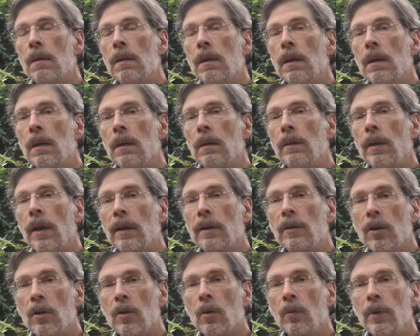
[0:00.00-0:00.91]
the
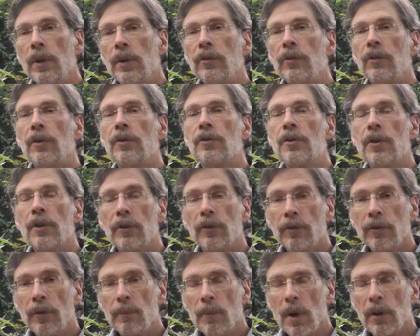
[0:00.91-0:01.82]
technical
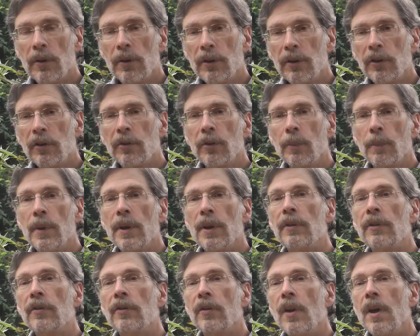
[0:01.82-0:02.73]
researchers from other
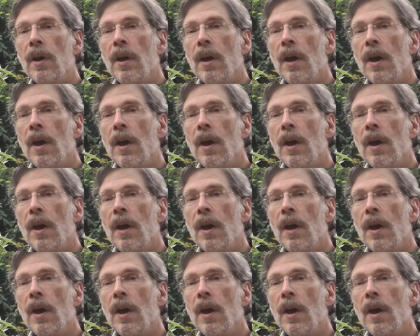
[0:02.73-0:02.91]
disciplines